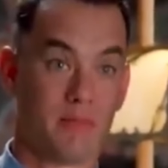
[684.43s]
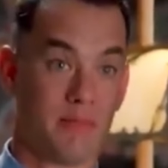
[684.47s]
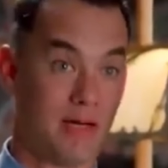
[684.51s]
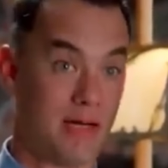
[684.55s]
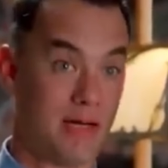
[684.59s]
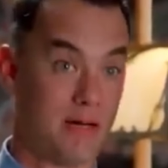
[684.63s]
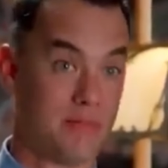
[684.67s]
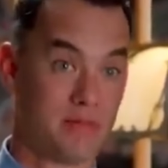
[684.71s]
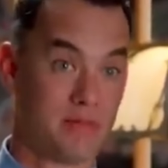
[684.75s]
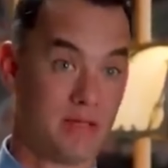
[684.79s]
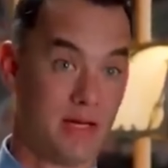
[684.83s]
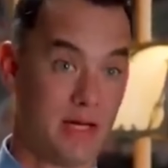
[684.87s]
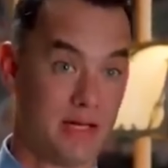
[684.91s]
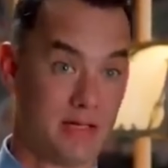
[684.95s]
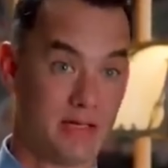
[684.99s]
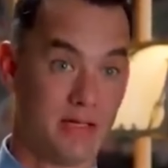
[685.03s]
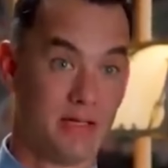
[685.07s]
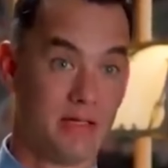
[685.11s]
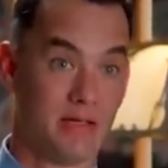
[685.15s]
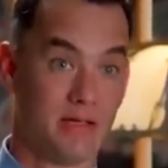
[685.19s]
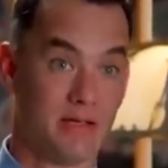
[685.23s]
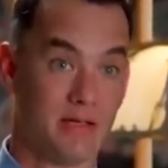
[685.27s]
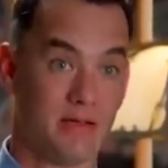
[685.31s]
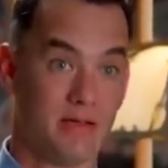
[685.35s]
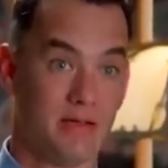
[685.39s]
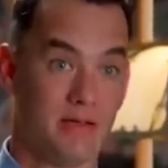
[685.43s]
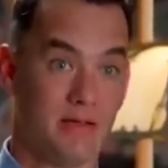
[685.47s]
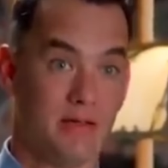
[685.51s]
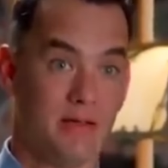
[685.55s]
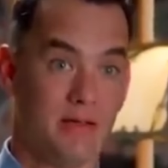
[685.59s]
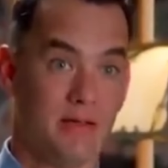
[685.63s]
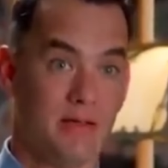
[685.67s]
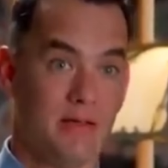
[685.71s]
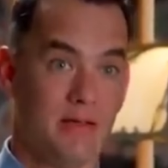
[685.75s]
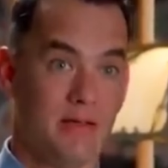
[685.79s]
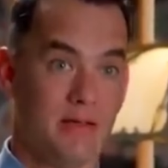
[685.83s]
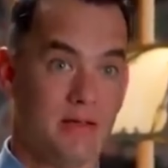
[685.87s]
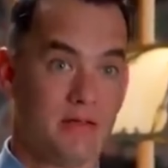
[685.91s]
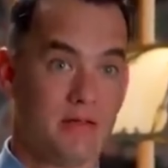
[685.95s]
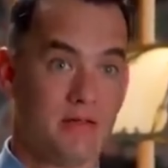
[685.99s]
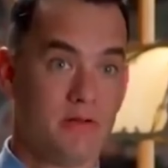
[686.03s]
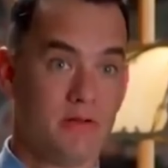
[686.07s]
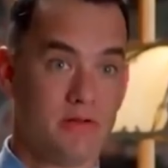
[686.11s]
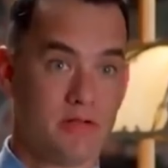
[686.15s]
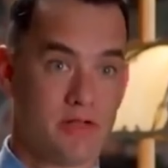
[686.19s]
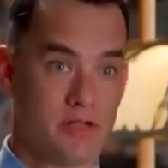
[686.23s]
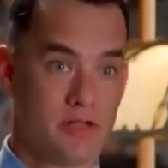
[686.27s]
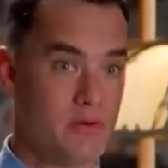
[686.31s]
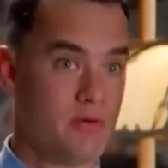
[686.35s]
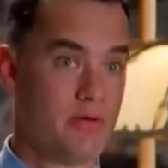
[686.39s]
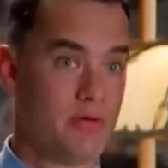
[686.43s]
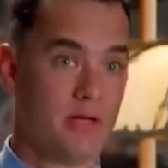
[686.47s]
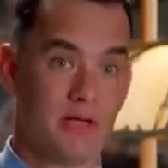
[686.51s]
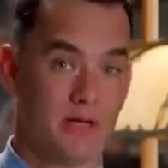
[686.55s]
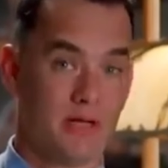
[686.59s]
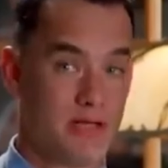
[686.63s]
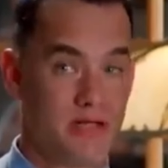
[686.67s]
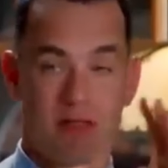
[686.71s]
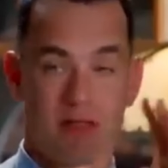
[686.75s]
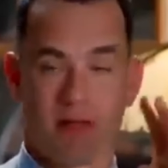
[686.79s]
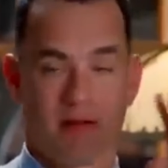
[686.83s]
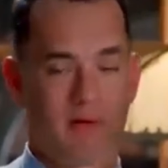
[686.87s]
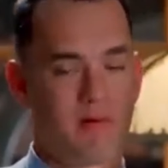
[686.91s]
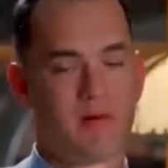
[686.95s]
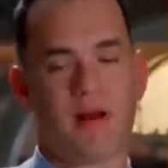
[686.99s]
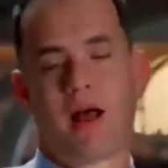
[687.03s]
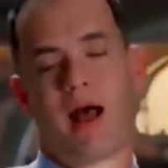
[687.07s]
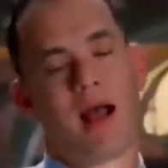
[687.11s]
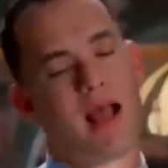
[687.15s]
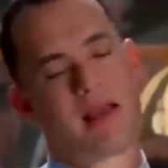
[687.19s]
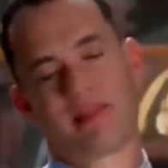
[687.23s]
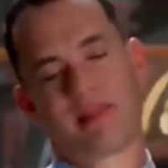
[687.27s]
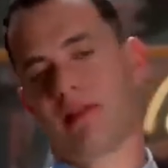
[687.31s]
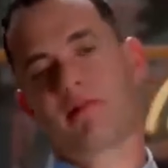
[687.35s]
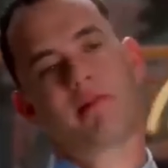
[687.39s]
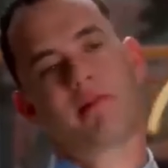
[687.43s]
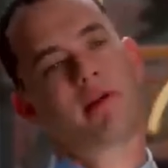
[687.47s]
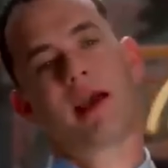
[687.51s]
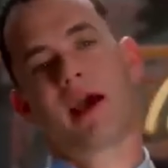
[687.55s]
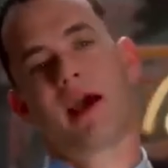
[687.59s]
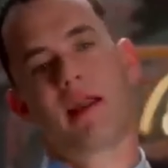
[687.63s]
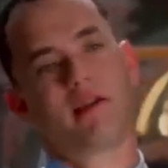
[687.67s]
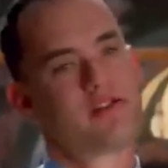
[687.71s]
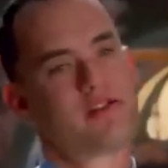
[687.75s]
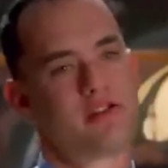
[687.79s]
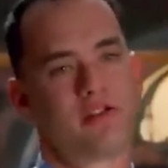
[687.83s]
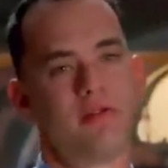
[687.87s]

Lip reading: in the movie, were shot in just a day and a half.